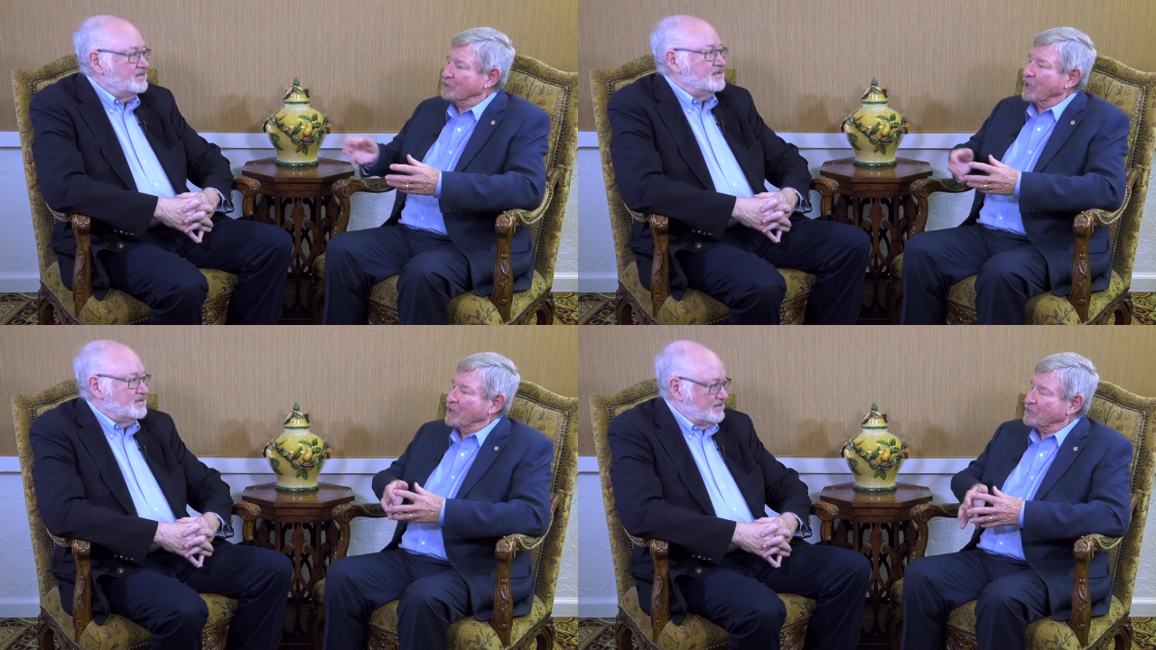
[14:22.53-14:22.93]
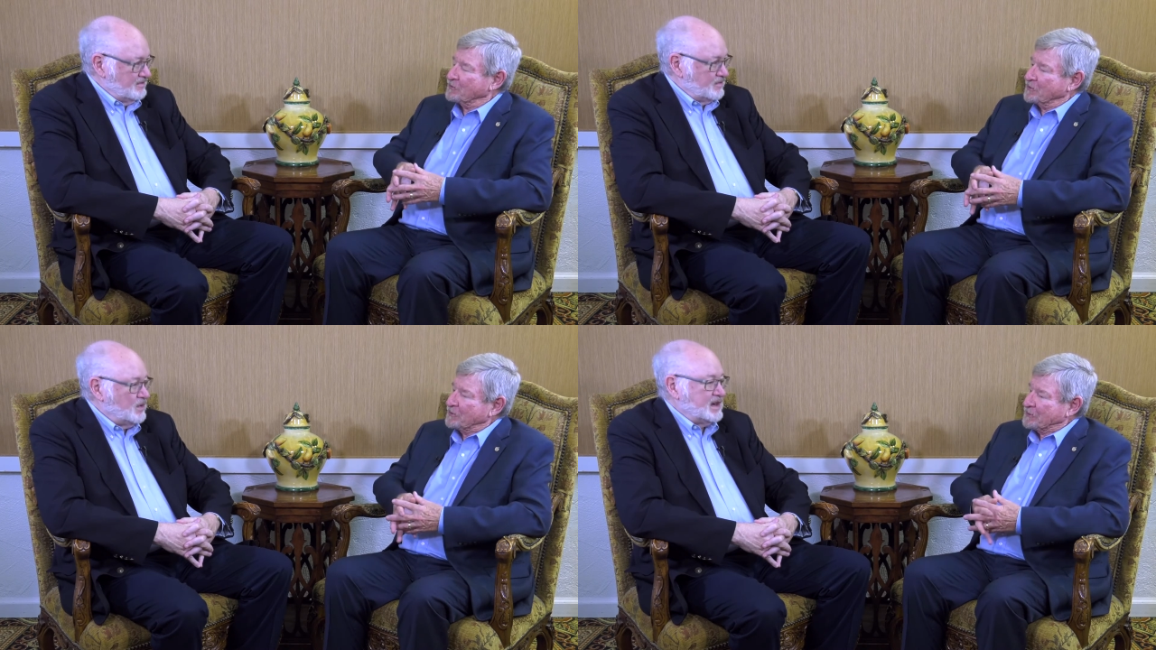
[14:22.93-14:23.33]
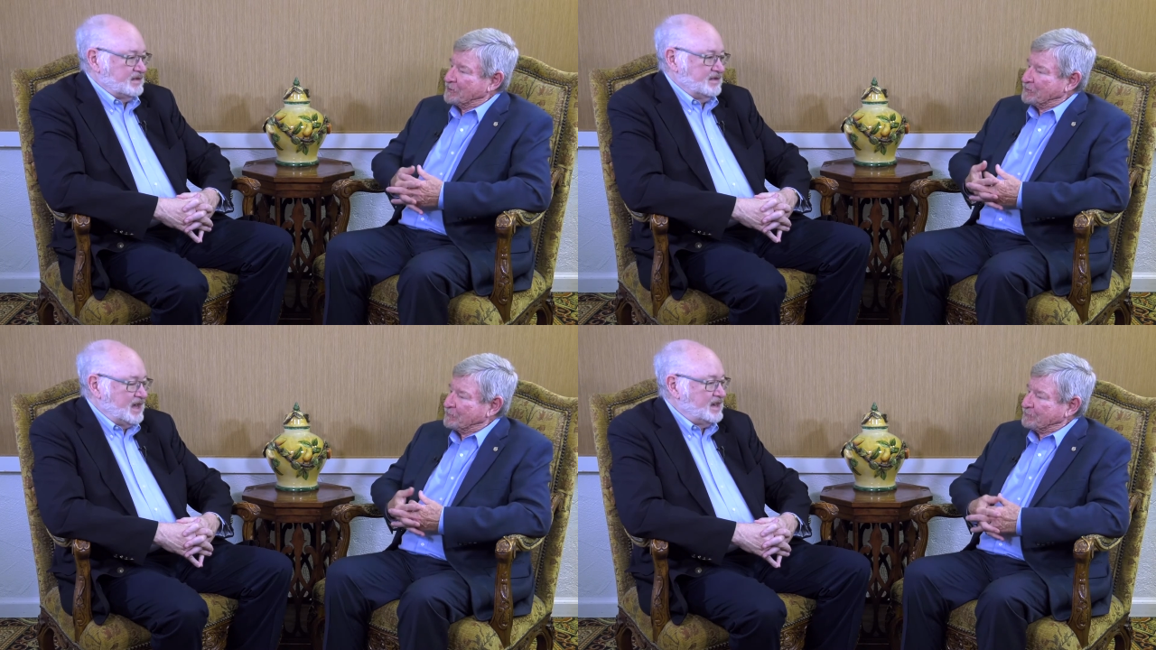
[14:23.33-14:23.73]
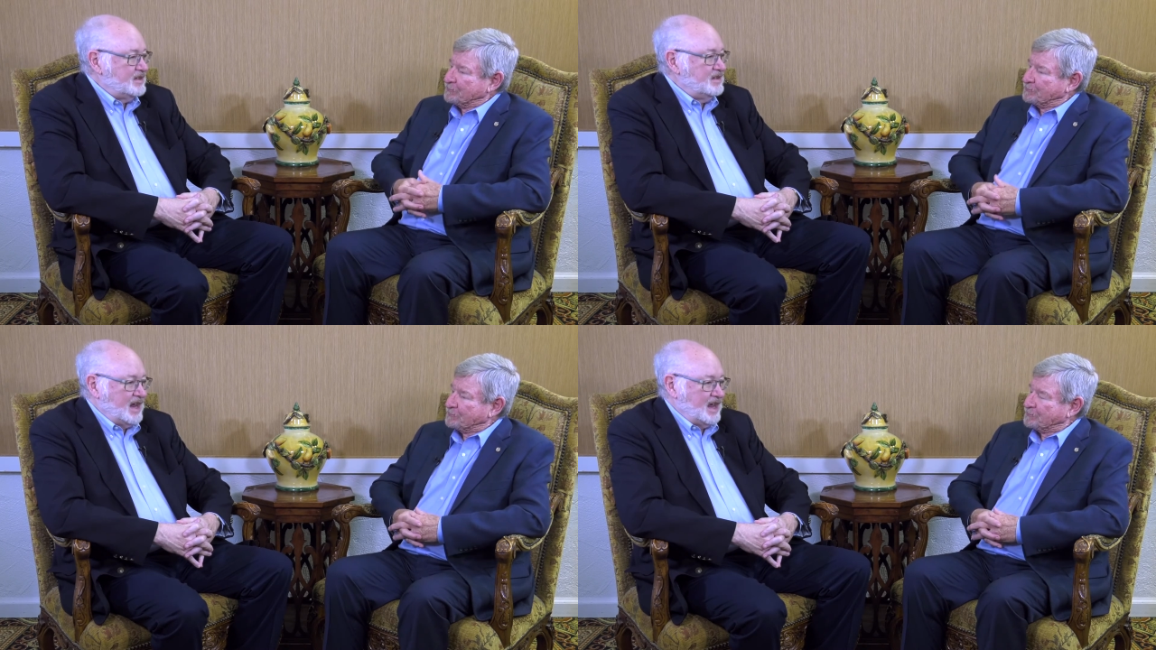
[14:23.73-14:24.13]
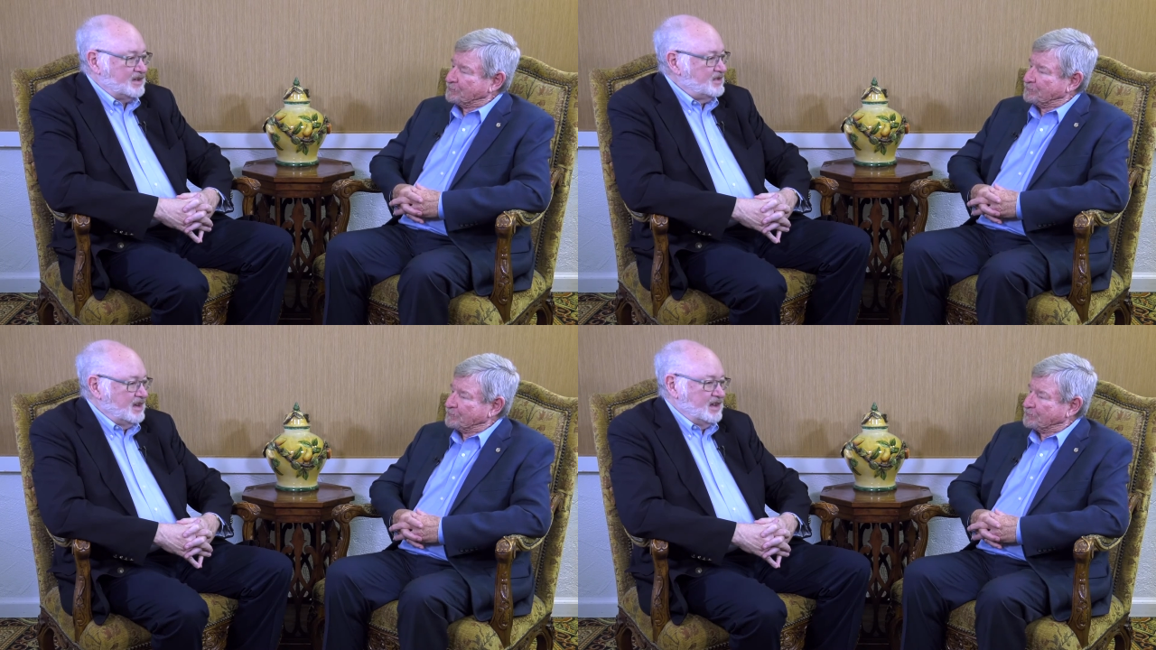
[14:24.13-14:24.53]
Speaker 1: life. Right, and and
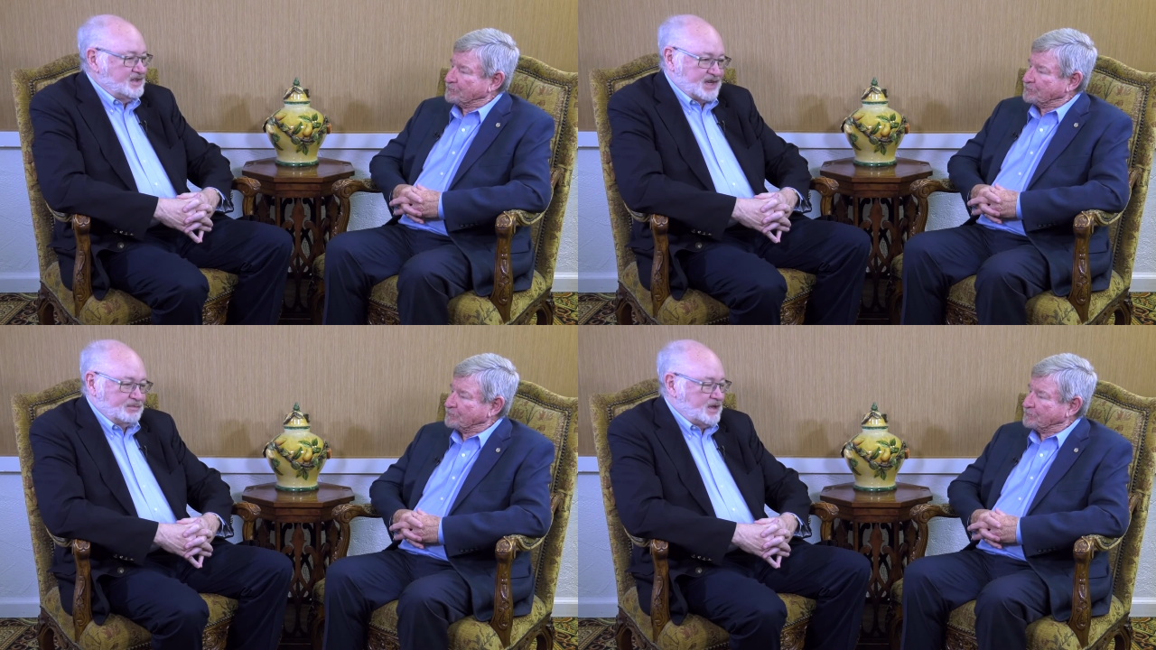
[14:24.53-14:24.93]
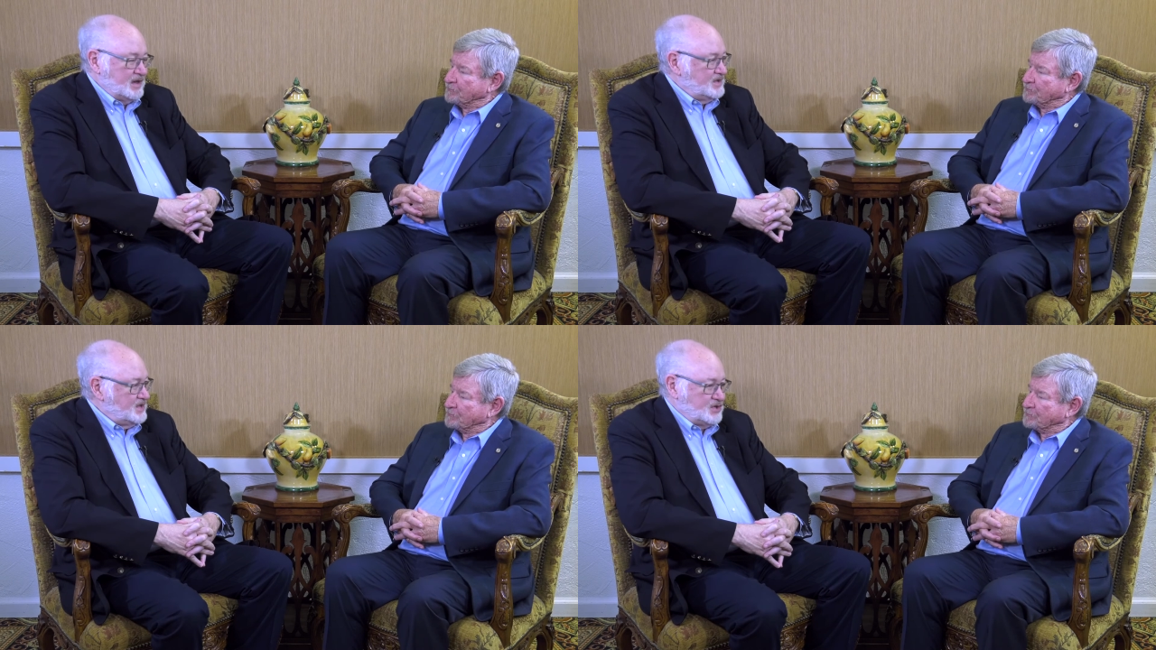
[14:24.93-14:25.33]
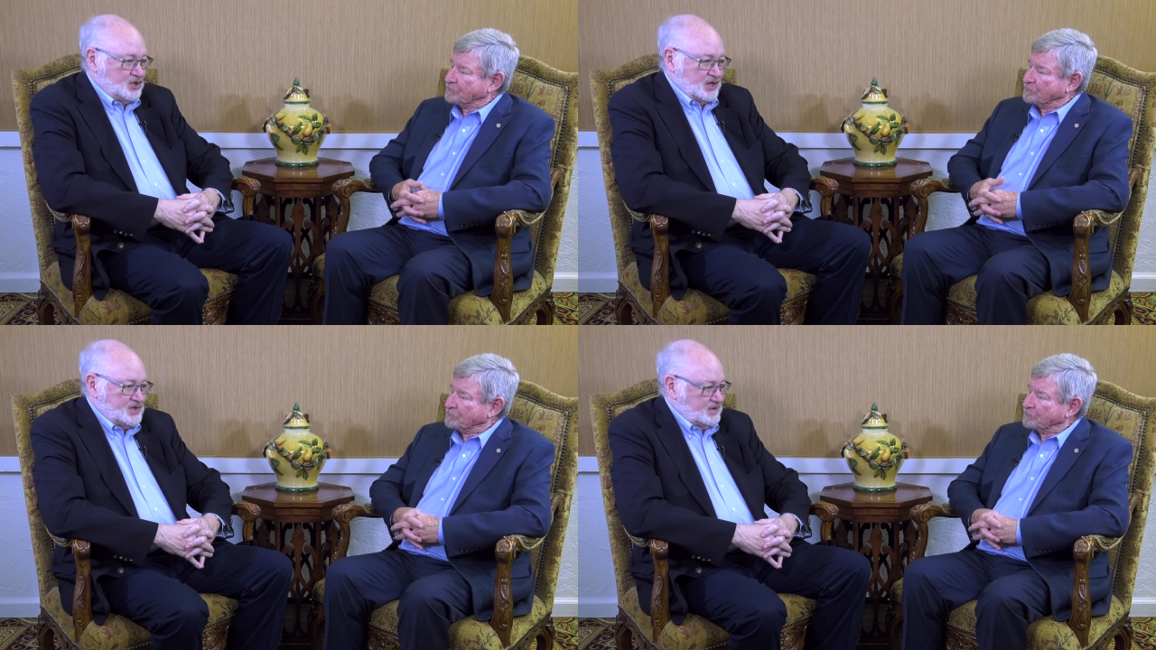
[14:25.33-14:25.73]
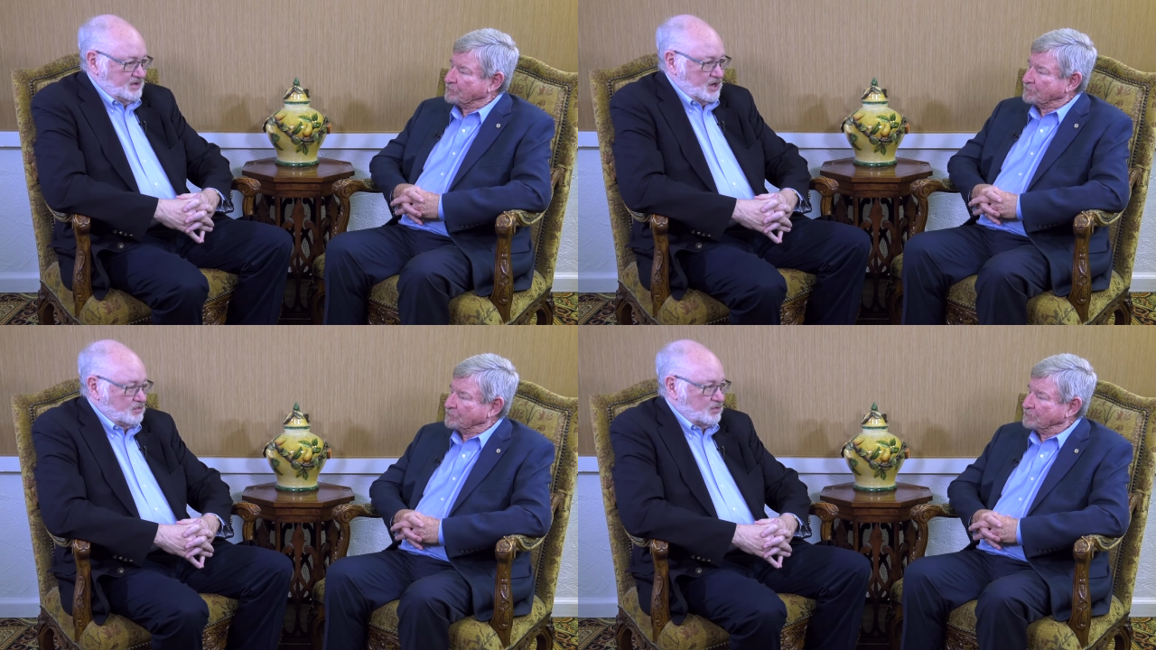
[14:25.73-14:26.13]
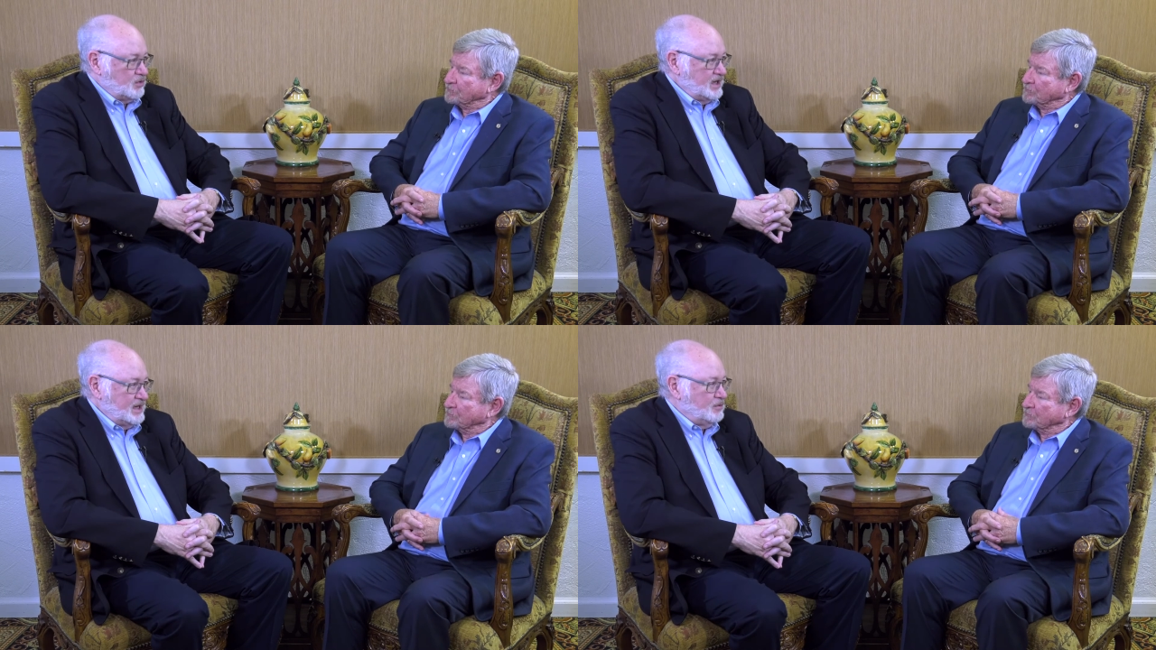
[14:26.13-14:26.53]
some kids just don't
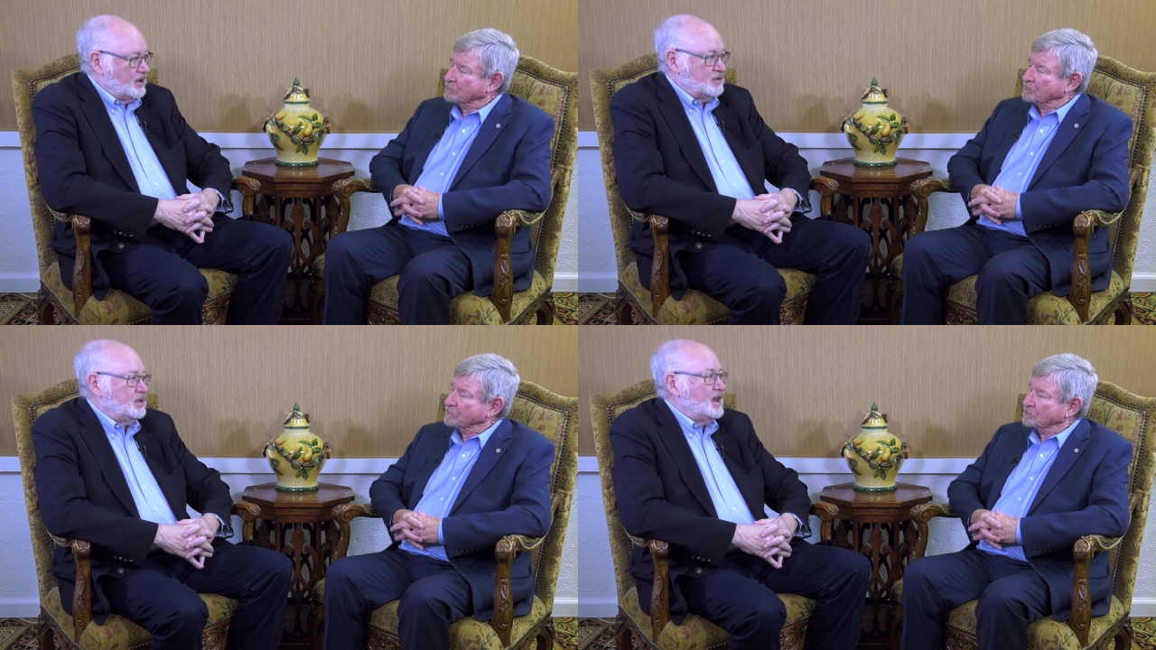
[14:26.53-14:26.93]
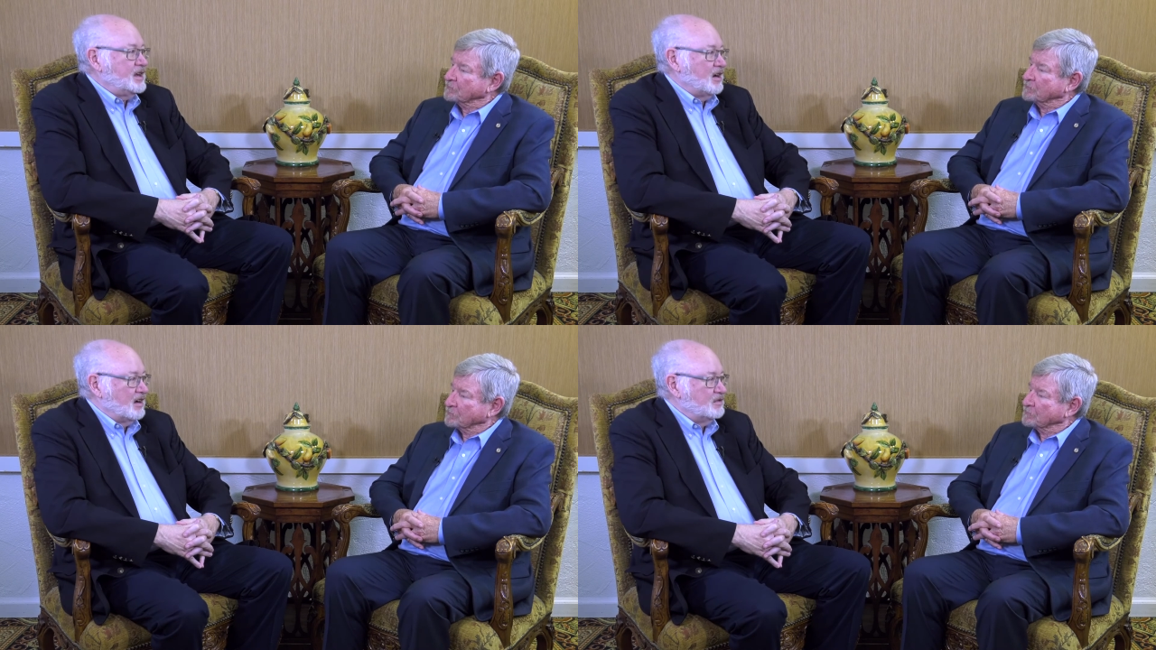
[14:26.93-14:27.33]
really want to play hard,